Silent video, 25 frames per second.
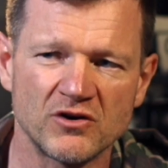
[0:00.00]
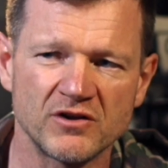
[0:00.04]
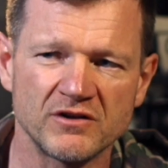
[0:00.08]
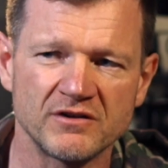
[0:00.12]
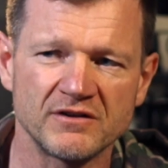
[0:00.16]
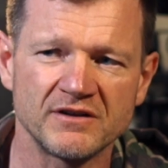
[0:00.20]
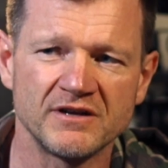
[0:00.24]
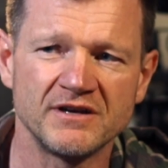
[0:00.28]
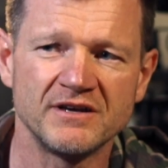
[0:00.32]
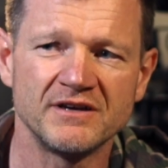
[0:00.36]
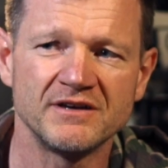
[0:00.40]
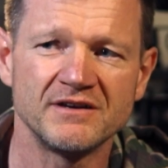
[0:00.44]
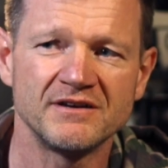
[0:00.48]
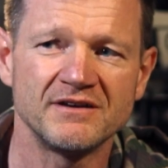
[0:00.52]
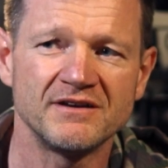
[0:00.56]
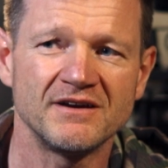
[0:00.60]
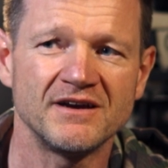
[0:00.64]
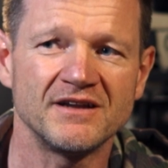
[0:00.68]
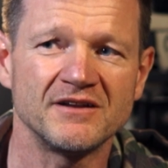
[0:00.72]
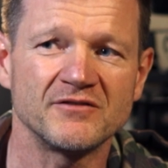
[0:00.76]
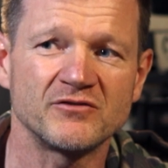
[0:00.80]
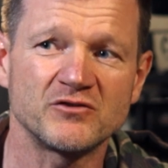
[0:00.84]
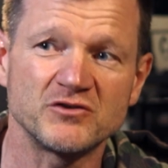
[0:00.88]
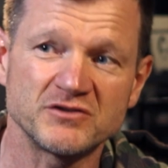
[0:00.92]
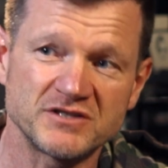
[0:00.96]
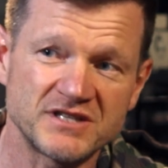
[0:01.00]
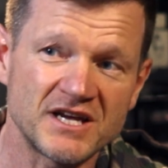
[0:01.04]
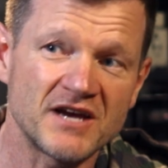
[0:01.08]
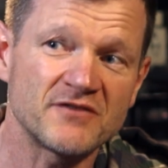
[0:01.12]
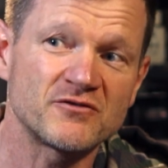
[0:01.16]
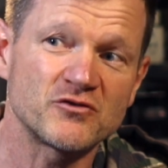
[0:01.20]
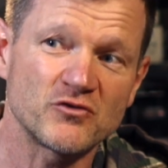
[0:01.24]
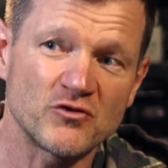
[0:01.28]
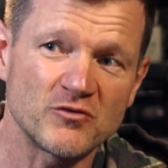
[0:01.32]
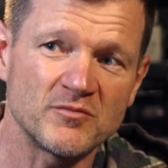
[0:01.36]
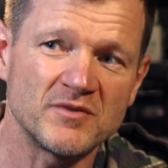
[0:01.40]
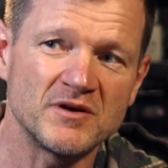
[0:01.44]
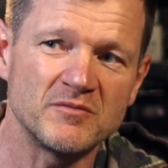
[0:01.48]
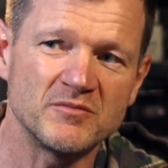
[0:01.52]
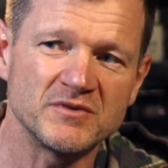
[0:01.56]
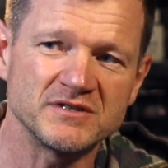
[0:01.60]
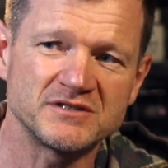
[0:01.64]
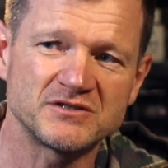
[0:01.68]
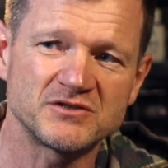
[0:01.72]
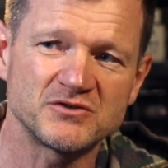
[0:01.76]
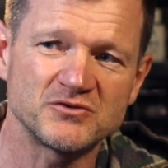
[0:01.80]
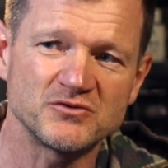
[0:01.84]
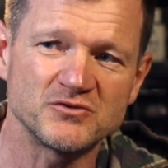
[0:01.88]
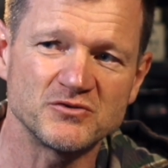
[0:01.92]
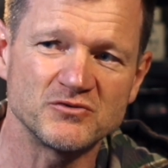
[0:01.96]
on it, and of course you have to remember
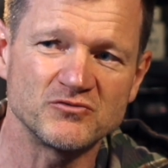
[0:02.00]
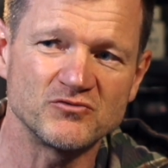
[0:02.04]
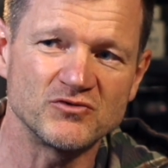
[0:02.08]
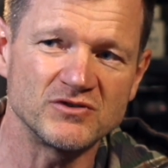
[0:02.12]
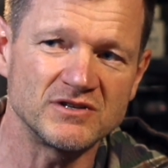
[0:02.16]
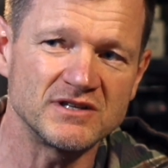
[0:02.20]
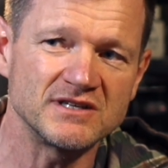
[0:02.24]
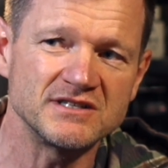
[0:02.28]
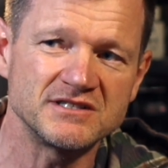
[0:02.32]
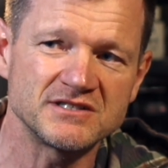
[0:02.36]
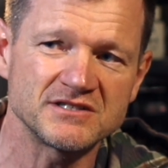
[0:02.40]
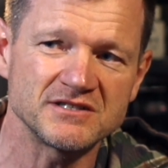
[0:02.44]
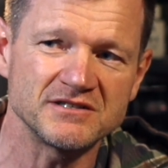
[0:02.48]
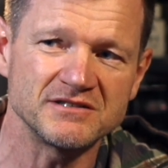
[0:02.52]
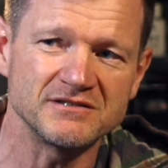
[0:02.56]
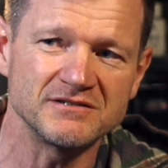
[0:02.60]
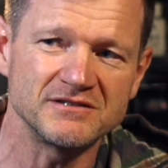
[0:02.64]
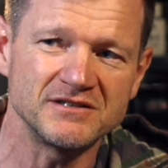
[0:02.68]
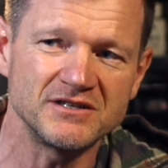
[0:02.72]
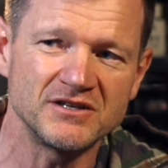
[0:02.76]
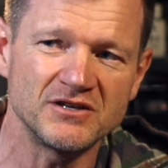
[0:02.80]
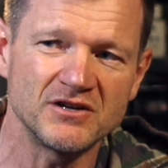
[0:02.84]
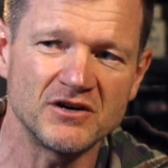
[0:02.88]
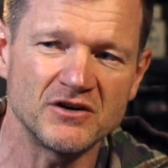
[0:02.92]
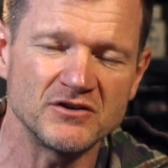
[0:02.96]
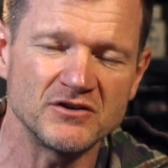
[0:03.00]
to release it. You